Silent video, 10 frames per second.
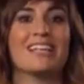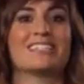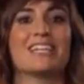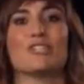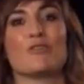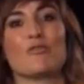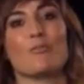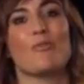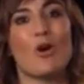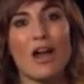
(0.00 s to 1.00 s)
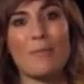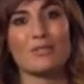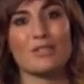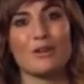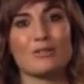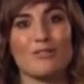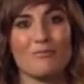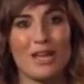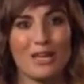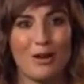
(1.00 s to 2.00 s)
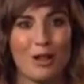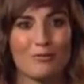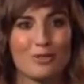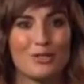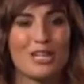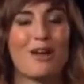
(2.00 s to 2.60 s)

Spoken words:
Stay tuned for more episodes of Making Call of Duty.